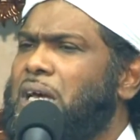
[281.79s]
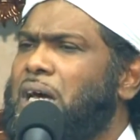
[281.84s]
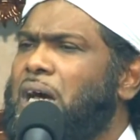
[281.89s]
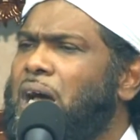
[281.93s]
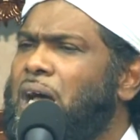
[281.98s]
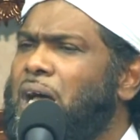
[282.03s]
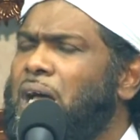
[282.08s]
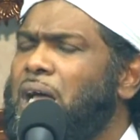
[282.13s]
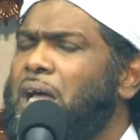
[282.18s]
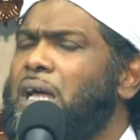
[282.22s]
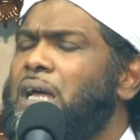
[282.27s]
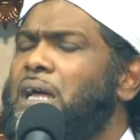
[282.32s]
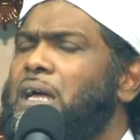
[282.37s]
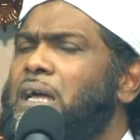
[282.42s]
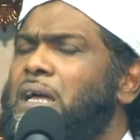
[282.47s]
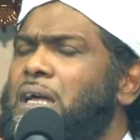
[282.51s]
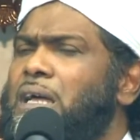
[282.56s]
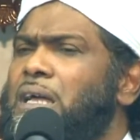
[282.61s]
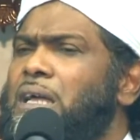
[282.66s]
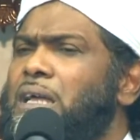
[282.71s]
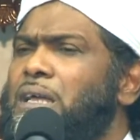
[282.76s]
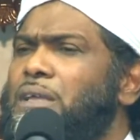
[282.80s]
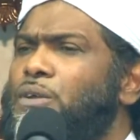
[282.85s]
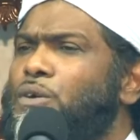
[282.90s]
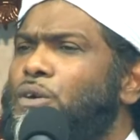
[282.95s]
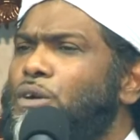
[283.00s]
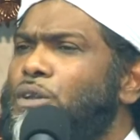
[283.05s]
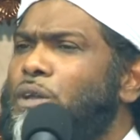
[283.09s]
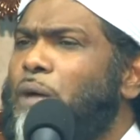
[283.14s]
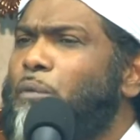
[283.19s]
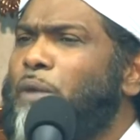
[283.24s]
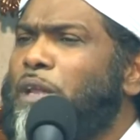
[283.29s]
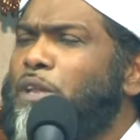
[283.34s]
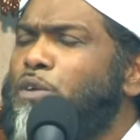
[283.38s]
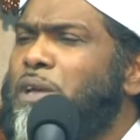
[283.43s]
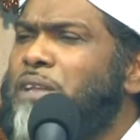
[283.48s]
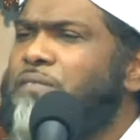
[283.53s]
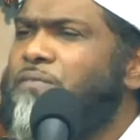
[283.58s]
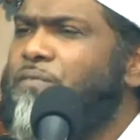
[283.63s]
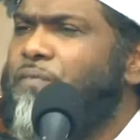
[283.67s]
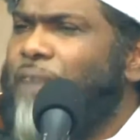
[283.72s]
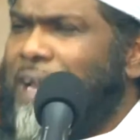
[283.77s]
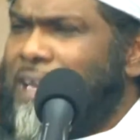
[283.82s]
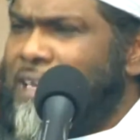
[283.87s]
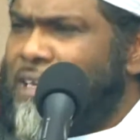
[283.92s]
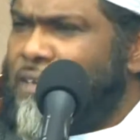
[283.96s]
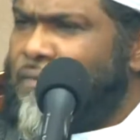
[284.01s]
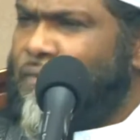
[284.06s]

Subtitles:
Huh? You gotta, when you invite